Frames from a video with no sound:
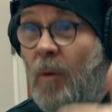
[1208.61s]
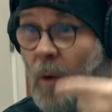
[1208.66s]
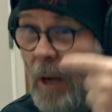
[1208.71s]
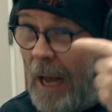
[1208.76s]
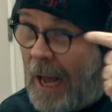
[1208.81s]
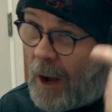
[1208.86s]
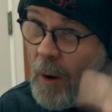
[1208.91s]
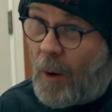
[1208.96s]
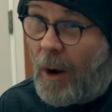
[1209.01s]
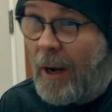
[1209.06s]

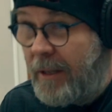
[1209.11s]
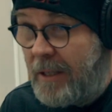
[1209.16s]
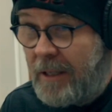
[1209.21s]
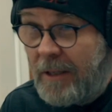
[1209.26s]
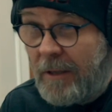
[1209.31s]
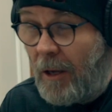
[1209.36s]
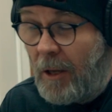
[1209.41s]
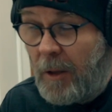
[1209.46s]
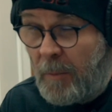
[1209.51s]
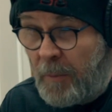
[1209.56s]
how I
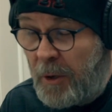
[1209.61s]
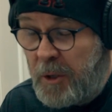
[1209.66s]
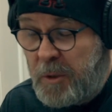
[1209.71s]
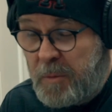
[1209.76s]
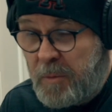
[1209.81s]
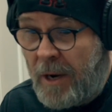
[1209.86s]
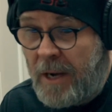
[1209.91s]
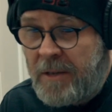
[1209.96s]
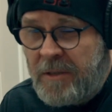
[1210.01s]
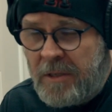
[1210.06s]
did all the
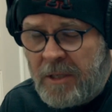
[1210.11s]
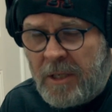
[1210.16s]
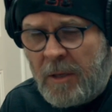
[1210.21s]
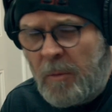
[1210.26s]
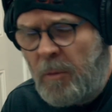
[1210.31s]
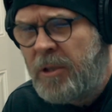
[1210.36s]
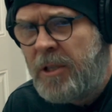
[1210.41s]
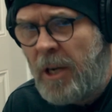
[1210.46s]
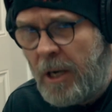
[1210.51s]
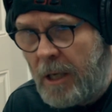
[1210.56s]
post-processing.
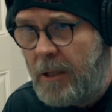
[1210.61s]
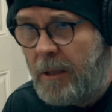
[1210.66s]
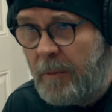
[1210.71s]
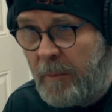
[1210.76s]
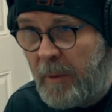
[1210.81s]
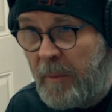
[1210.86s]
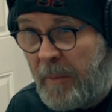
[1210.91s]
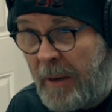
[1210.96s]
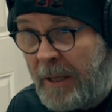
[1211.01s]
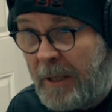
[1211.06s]
We'll talk a little
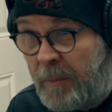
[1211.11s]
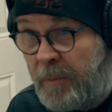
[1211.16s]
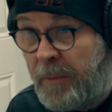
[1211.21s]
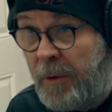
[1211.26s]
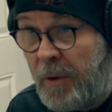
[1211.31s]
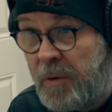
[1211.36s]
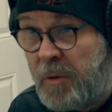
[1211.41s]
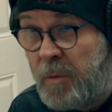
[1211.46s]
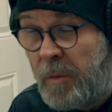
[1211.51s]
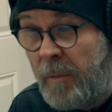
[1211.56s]
bit about the
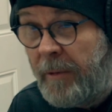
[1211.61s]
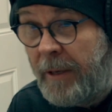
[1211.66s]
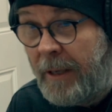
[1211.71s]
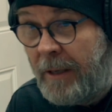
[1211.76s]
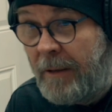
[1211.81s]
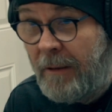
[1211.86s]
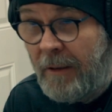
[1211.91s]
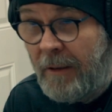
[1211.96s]
post in